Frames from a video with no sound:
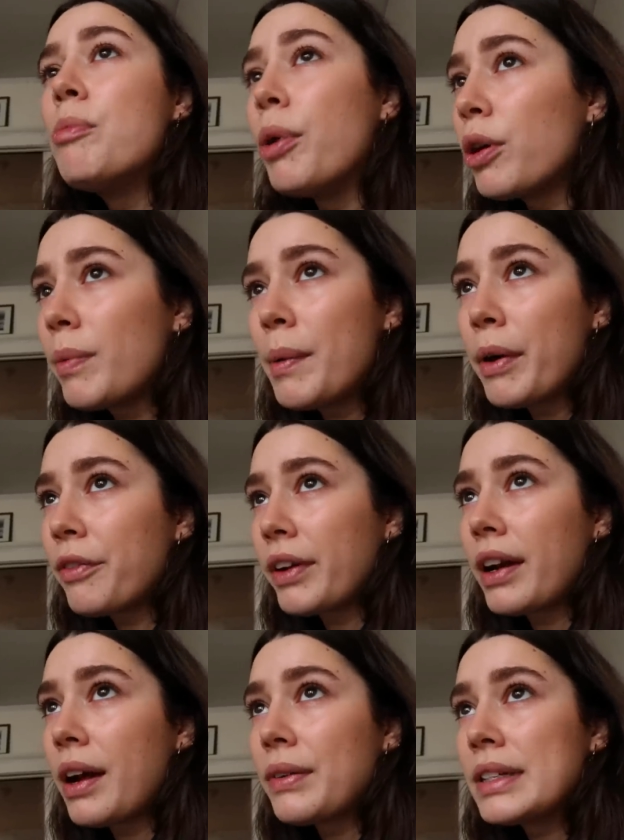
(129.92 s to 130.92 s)
Both my
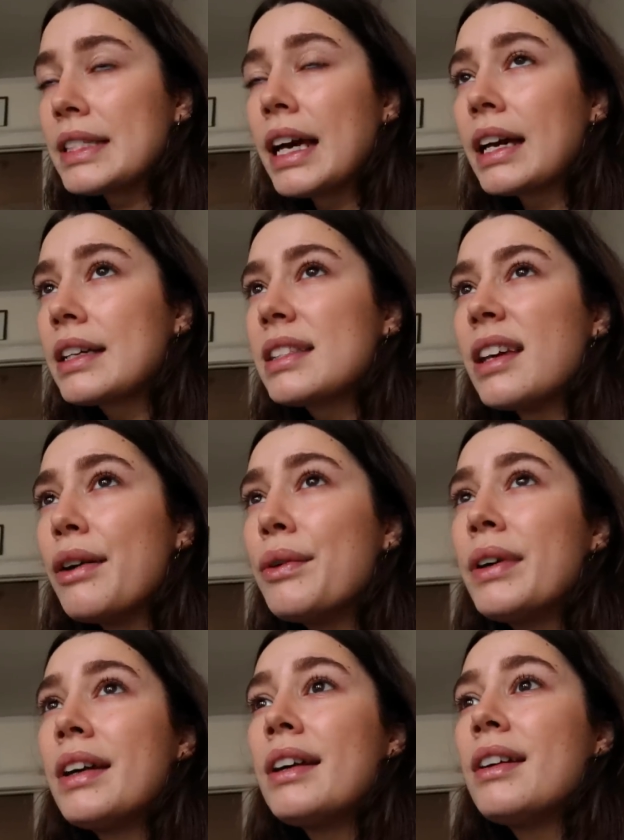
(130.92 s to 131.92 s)
boyfriend and I were sick, so
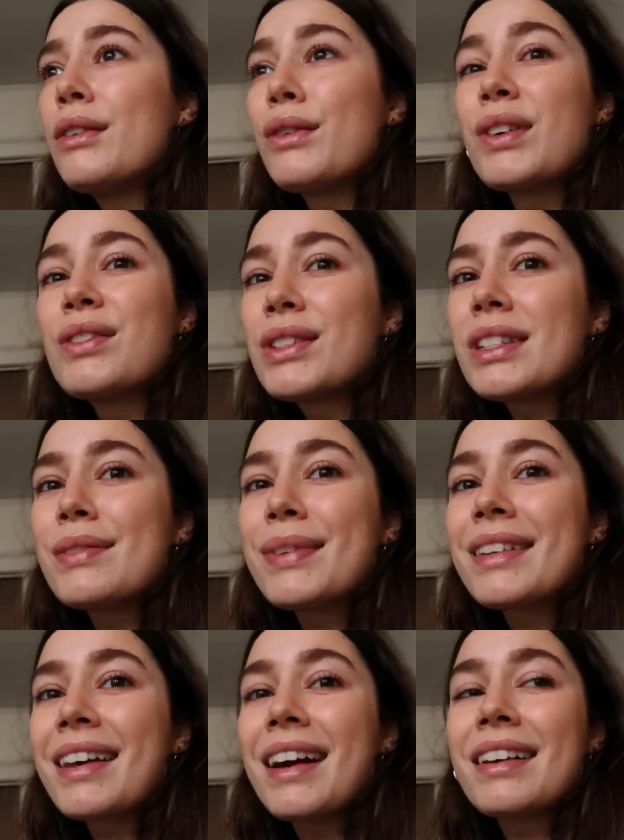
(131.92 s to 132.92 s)
we've just
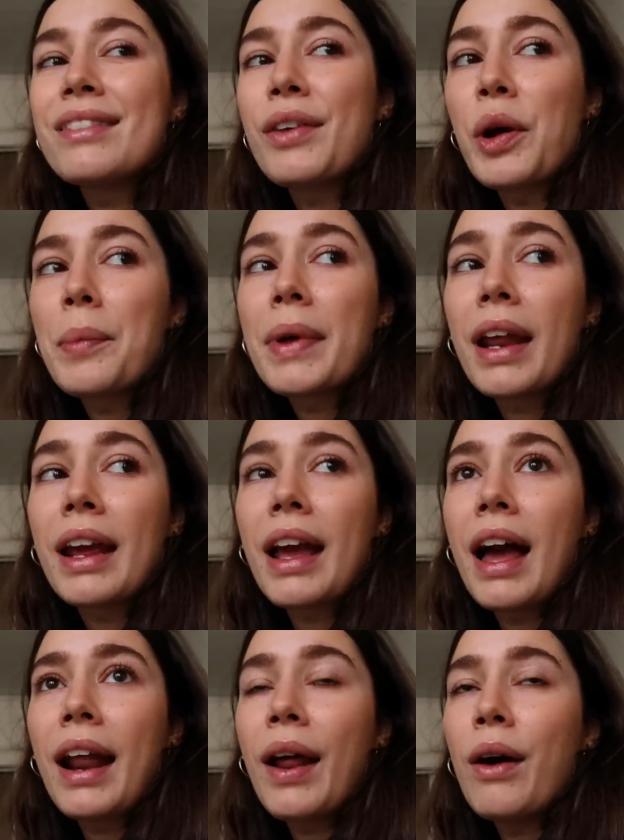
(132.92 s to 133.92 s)
been kind of hermiting
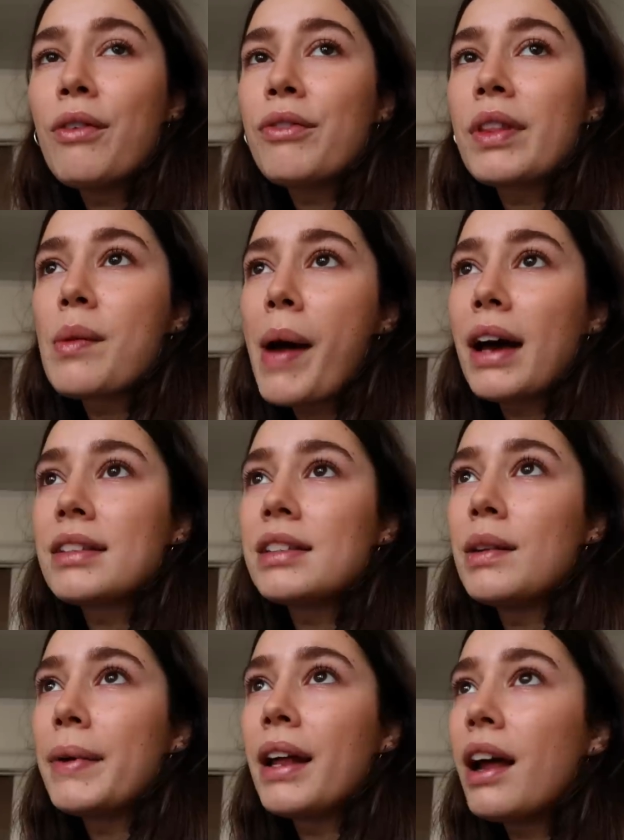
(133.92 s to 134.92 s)
at home for the past
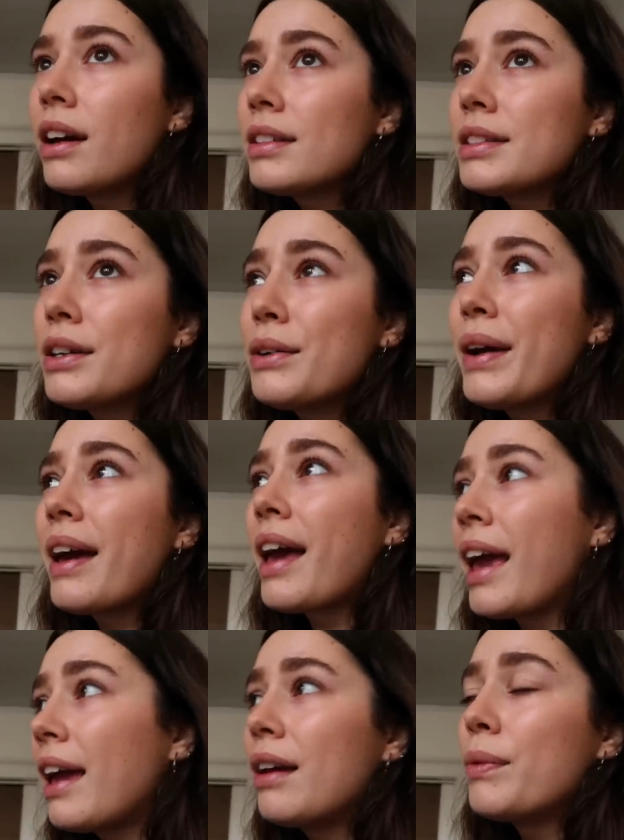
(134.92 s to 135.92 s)
little bit. I also
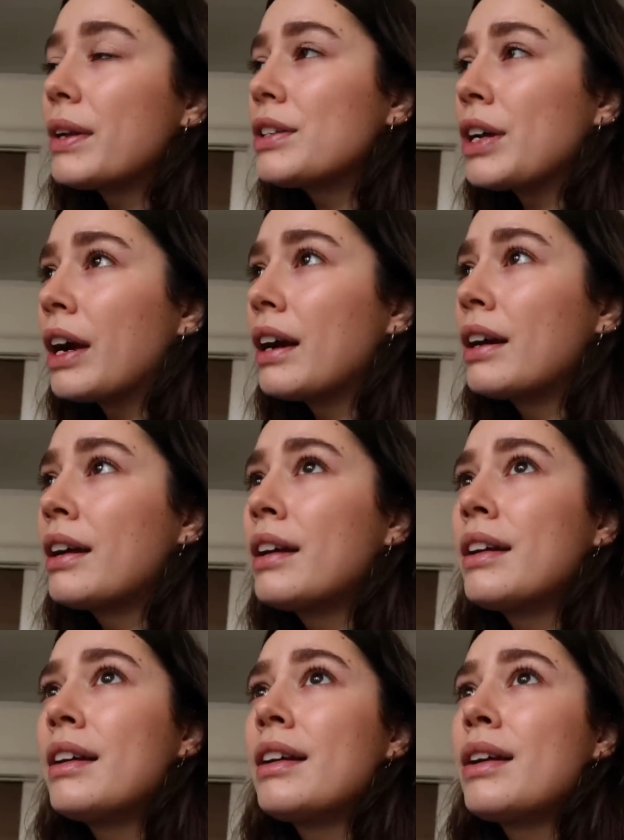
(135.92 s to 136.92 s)
hate winter.
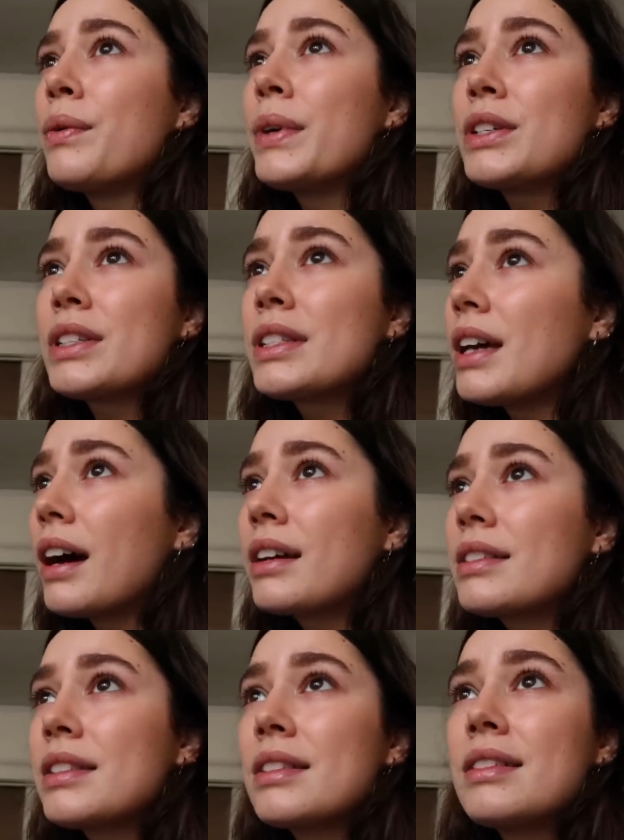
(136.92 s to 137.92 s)
Winter
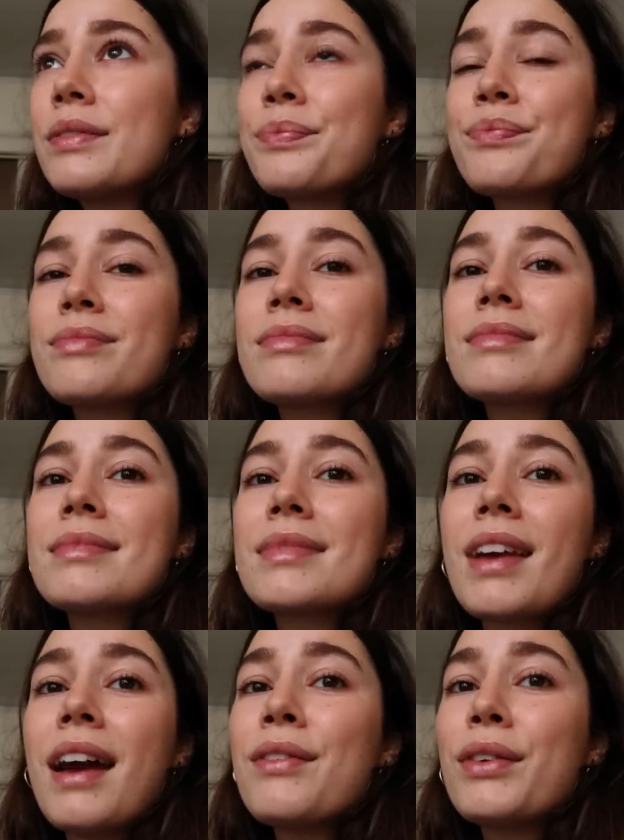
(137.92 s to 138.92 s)
sucks.
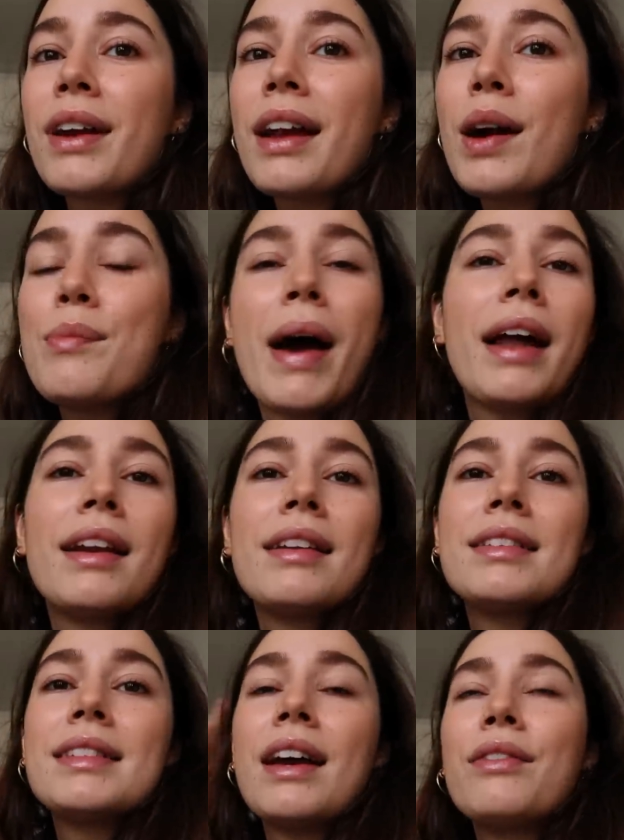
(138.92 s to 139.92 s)
I forget how bad it
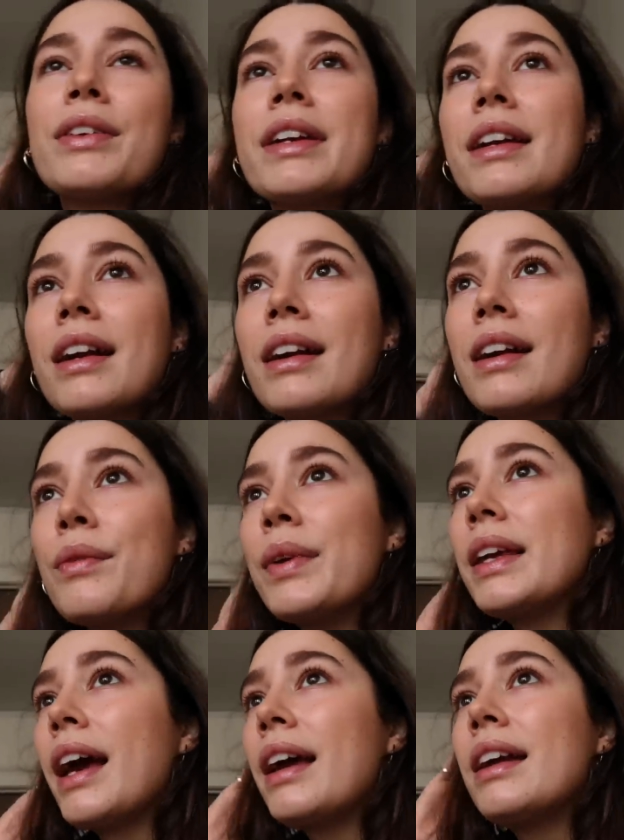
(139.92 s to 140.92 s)
is every year and we
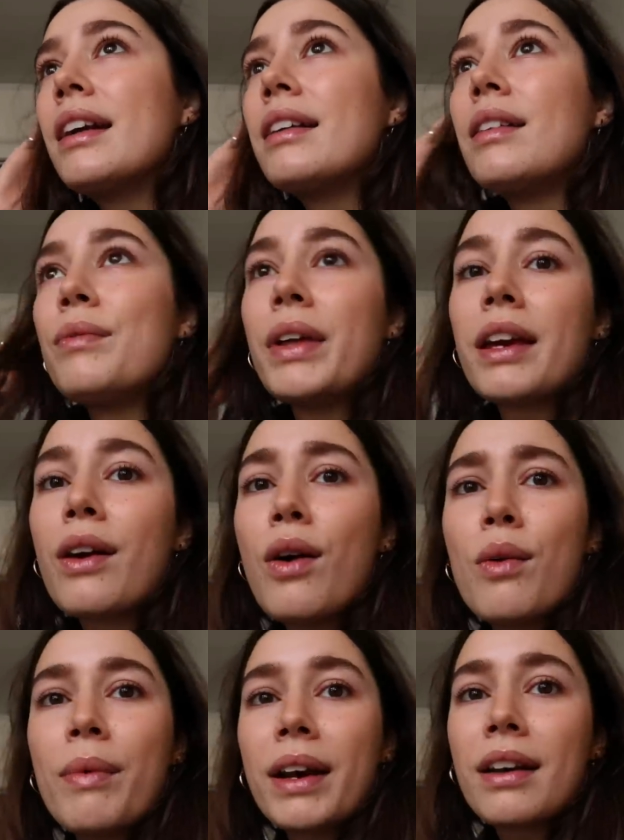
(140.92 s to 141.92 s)
get here and I'm like,
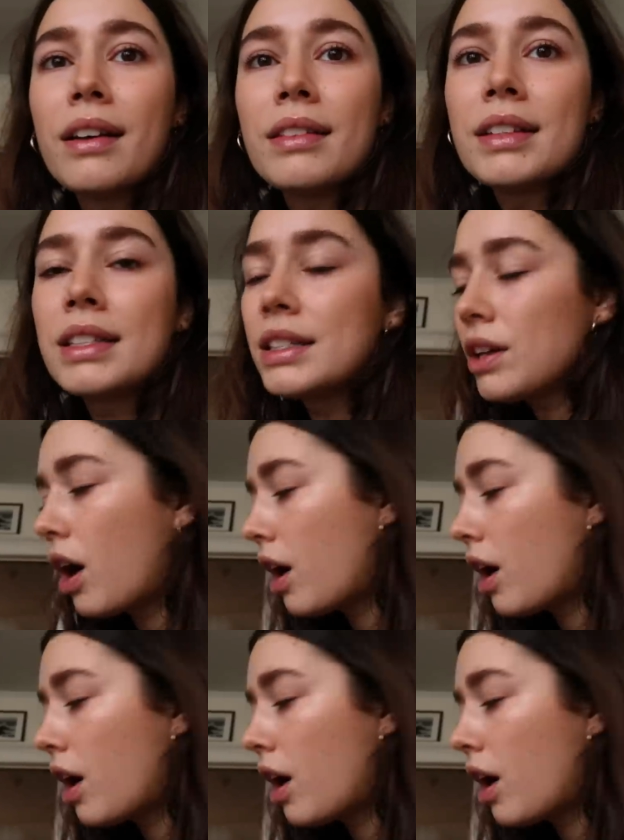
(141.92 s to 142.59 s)
oh my god, this is